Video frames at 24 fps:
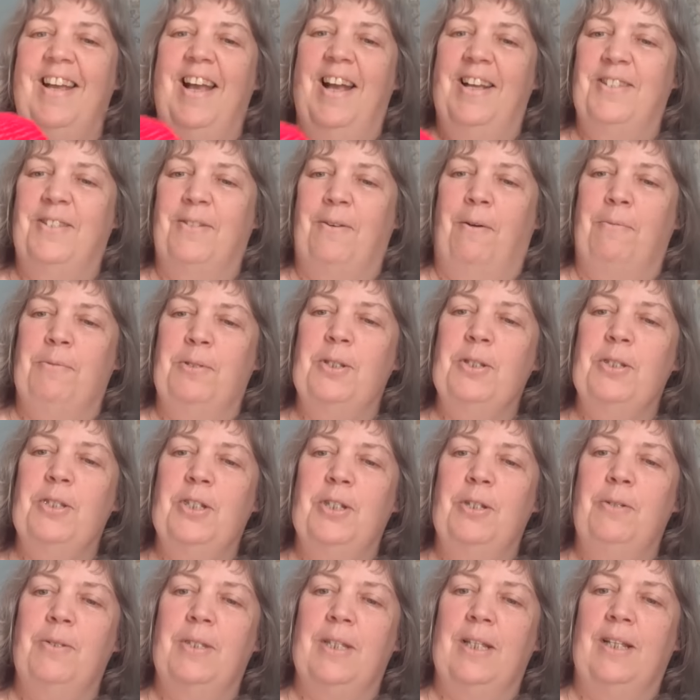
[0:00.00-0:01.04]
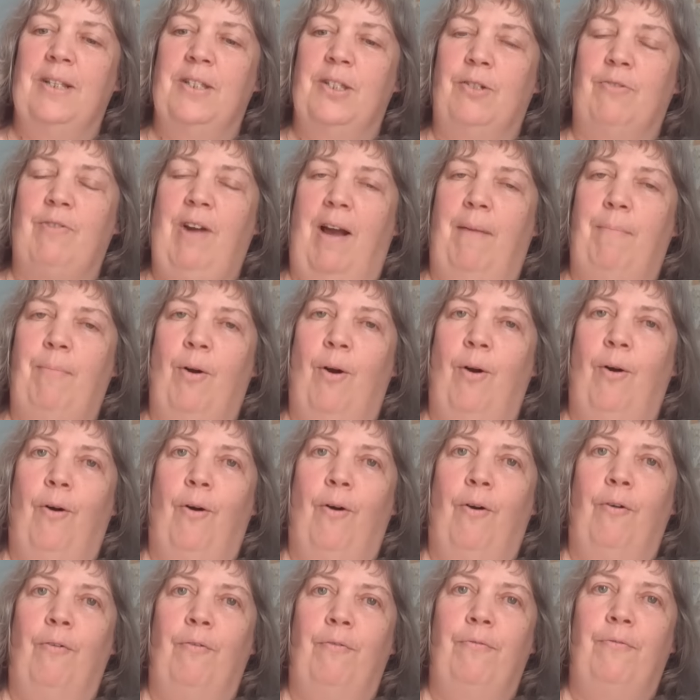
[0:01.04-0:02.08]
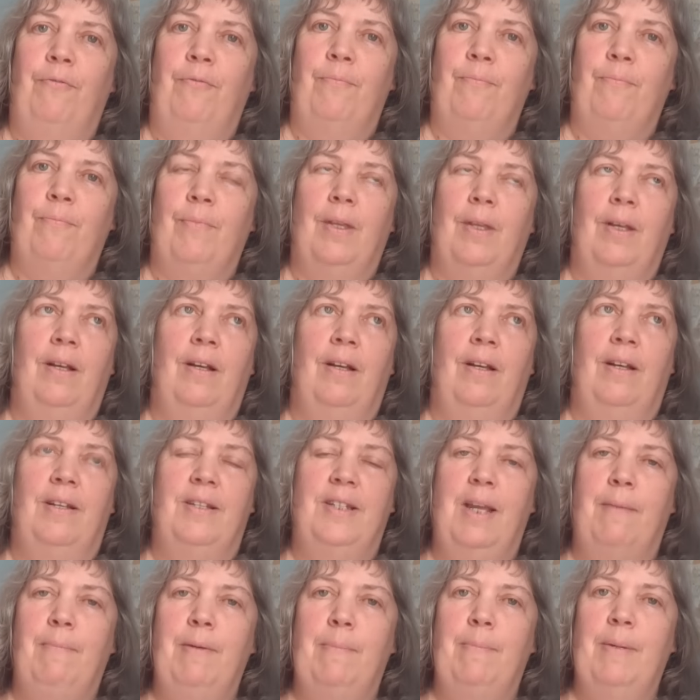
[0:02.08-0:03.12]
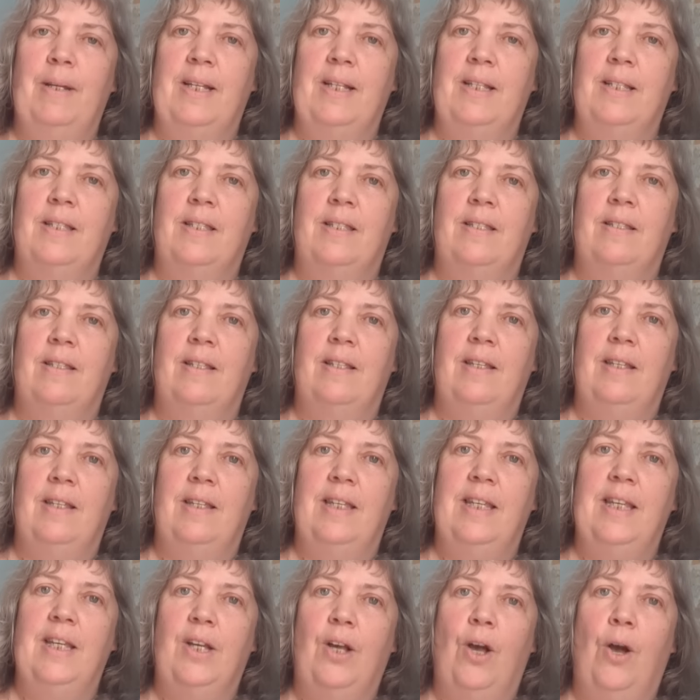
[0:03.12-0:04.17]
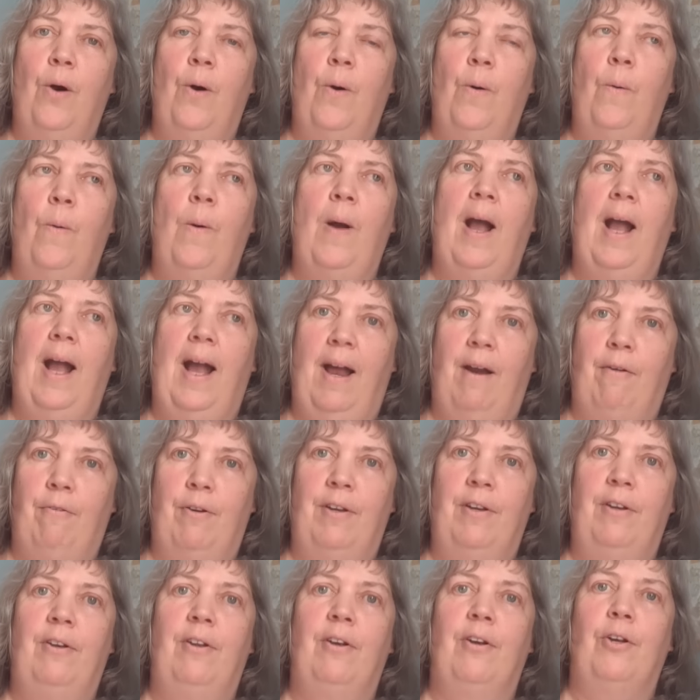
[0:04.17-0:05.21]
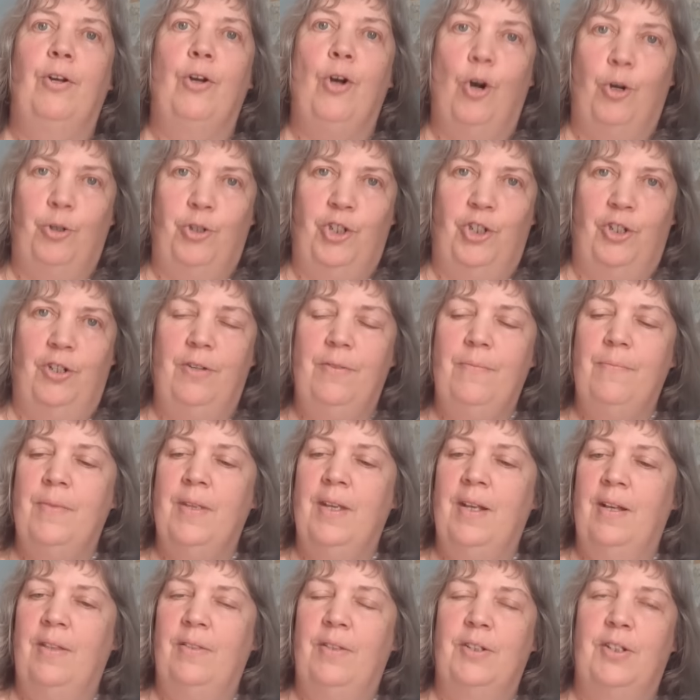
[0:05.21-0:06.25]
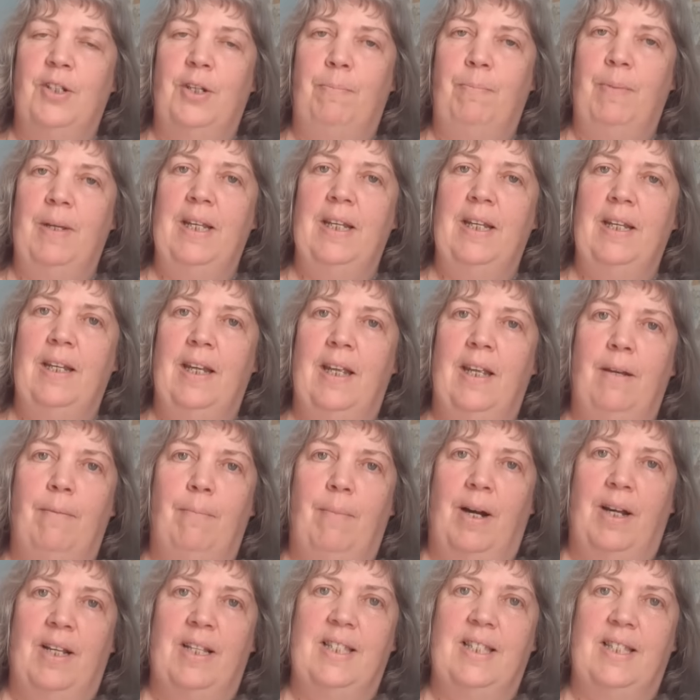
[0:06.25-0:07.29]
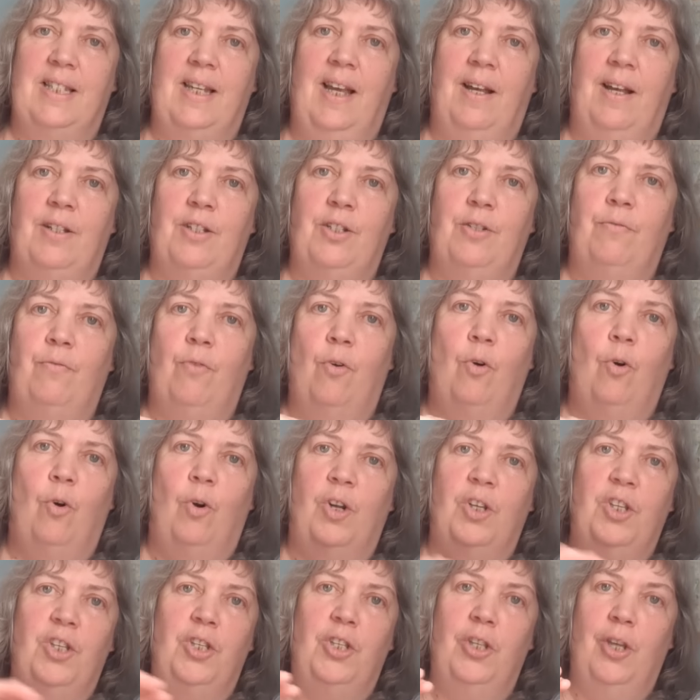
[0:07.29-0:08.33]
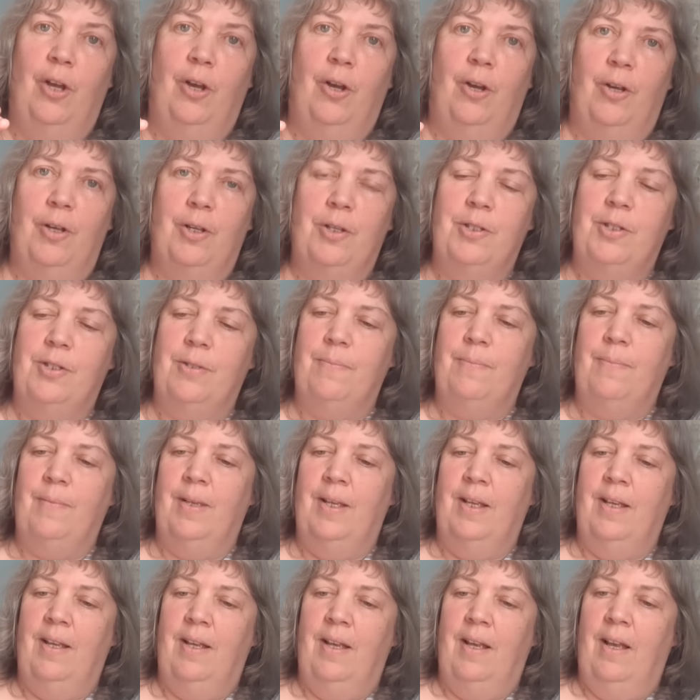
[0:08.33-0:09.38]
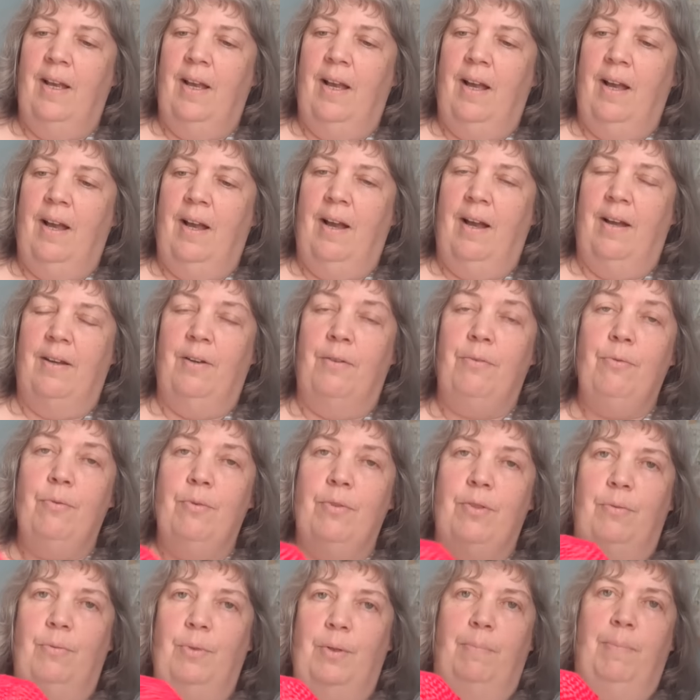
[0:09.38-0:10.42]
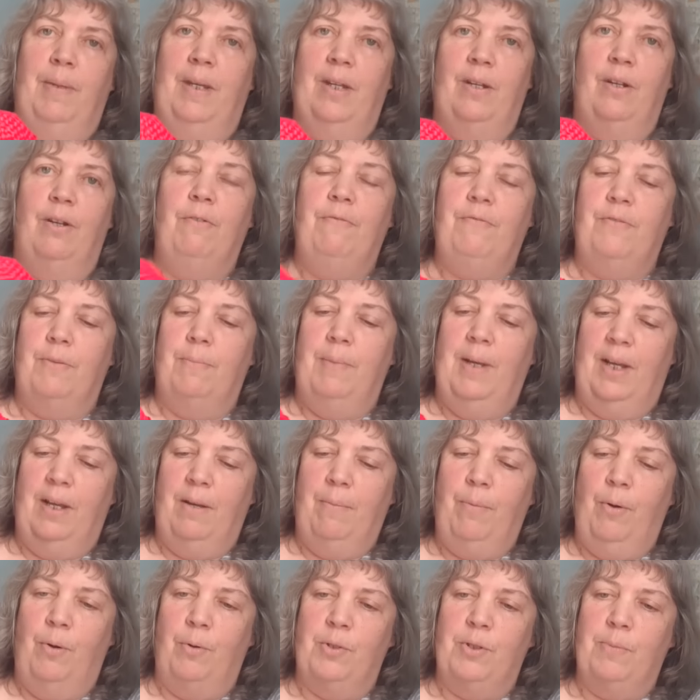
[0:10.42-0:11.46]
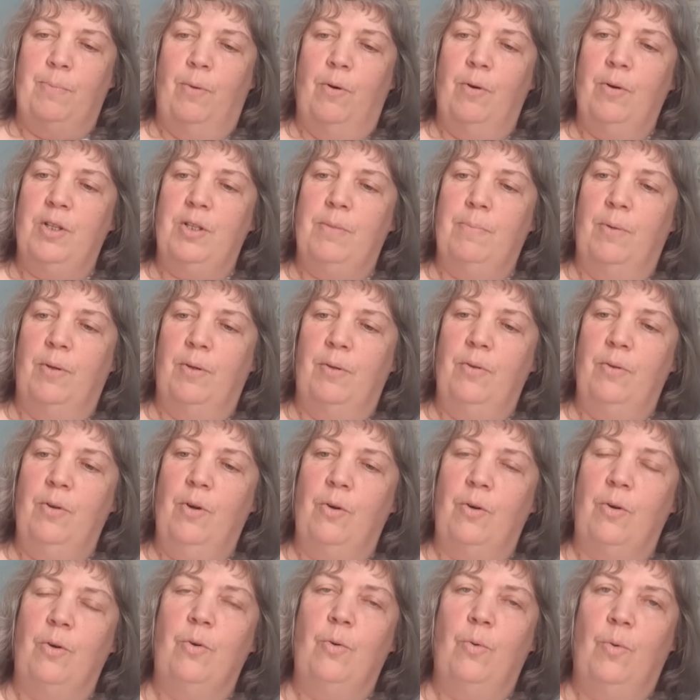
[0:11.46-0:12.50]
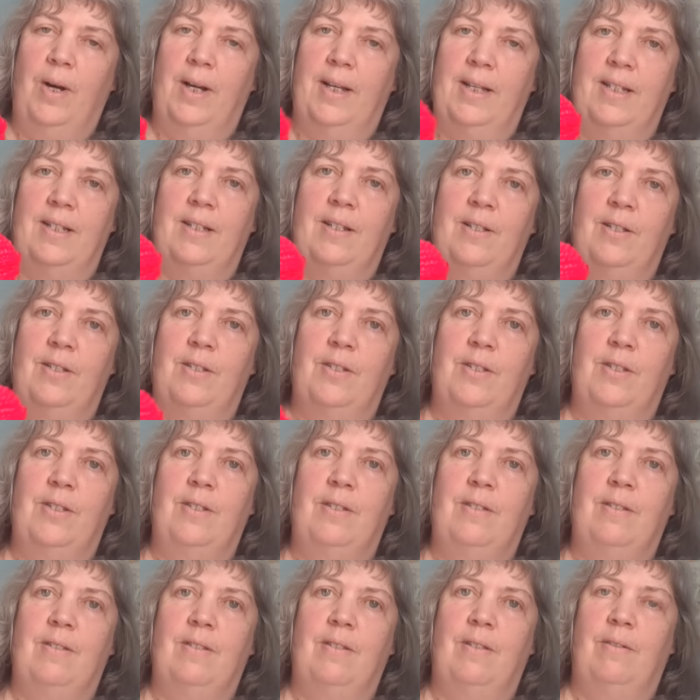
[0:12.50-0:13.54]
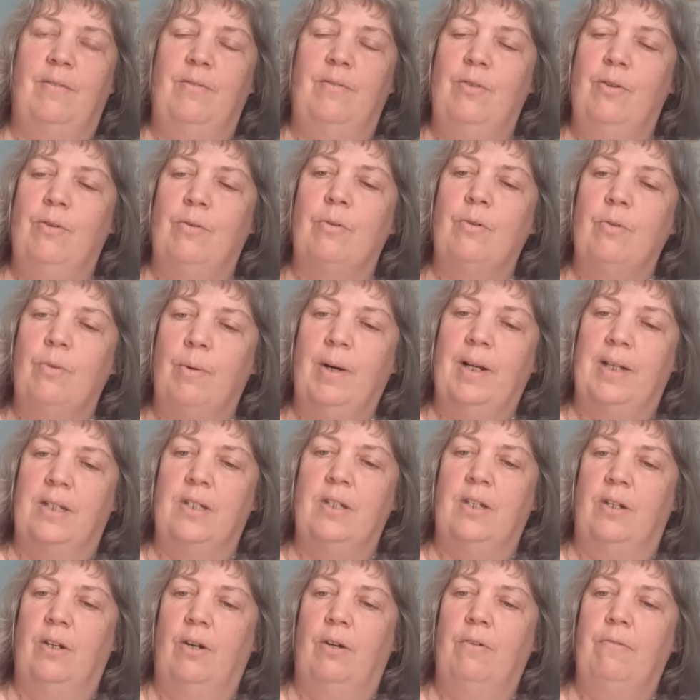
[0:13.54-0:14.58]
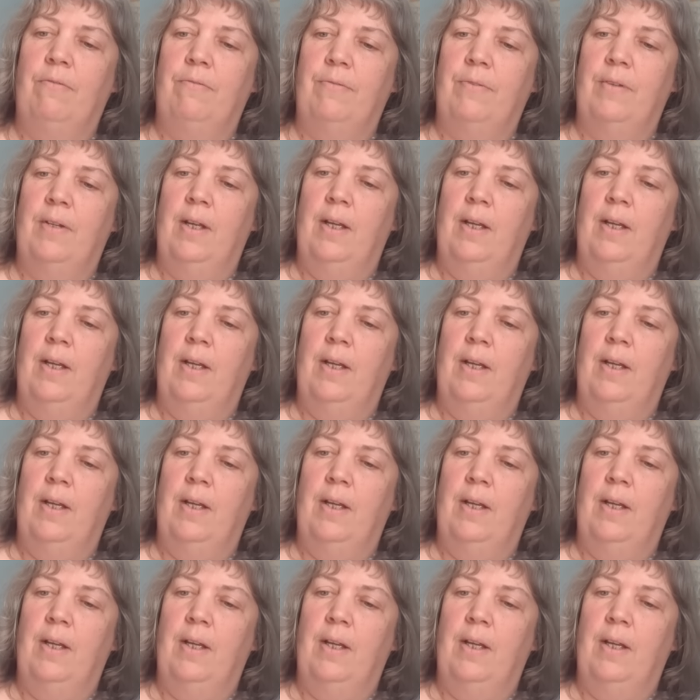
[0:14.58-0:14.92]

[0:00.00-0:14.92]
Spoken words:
So I was just using a scrap of Debbie Bliss Eco Aran cotton that had been in my stash for years, and I thought there would be enough to make a postbox, but not quite enough.